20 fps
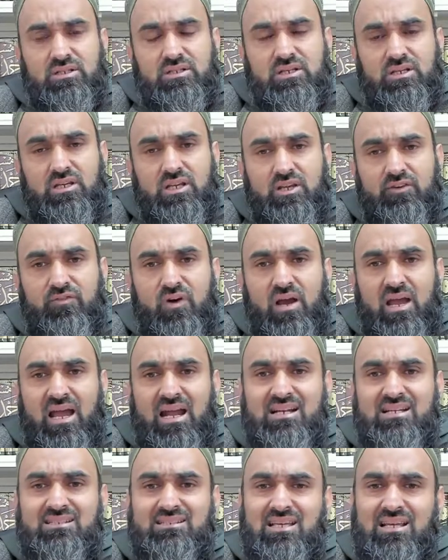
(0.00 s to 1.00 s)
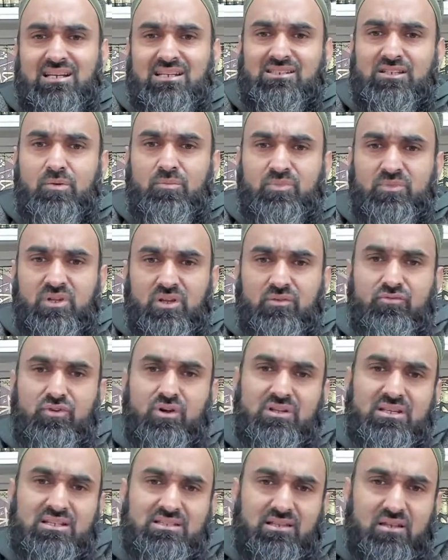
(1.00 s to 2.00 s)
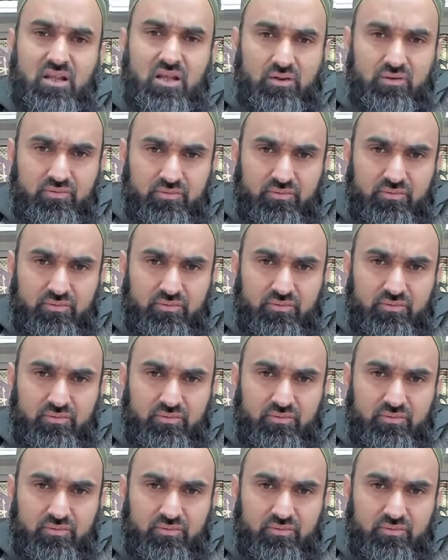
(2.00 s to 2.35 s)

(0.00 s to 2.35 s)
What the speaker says: if I had sent something for this life.